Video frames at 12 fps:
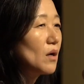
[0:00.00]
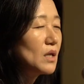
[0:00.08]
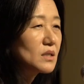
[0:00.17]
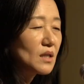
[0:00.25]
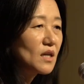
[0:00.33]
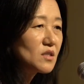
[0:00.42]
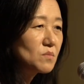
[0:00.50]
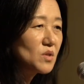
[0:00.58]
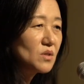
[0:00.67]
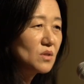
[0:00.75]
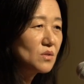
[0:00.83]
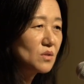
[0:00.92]
his
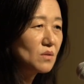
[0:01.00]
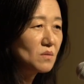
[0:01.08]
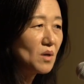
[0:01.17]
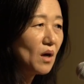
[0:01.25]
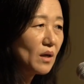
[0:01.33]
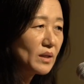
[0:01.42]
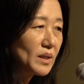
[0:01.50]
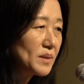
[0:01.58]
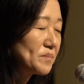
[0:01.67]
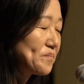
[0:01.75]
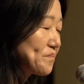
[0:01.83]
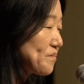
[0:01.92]
customers used to call
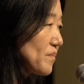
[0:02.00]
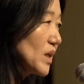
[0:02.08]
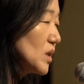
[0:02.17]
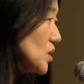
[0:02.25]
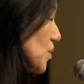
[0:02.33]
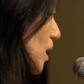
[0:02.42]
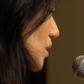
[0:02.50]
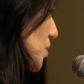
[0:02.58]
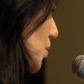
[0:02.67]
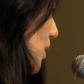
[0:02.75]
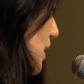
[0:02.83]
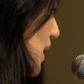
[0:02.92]
him
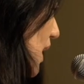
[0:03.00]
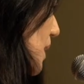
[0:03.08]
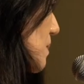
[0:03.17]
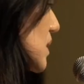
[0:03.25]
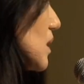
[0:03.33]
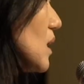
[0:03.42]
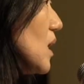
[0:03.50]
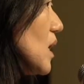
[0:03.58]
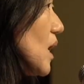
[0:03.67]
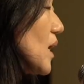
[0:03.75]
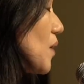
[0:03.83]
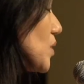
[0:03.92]
derogatory names.
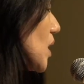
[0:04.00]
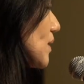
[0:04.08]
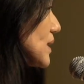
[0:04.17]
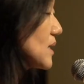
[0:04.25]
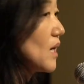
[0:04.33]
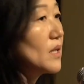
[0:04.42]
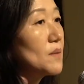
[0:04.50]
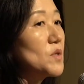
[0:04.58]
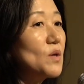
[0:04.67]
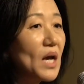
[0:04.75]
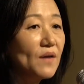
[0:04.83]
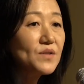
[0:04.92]
And I would always tell him,
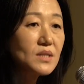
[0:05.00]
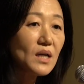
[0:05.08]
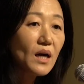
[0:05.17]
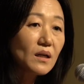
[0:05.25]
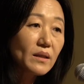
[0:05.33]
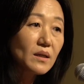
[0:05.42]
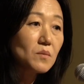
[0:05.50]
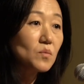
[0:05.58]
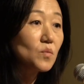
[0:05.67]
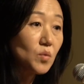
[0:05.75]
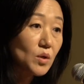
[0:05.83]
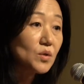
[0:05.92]
"You have to tell
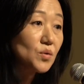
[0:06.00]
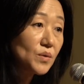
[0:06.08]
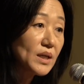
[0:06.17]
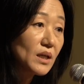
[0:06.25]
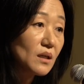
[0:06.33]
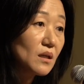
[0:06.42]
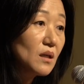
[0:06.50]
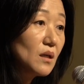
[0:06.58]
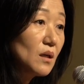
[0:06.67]
them we're Korean.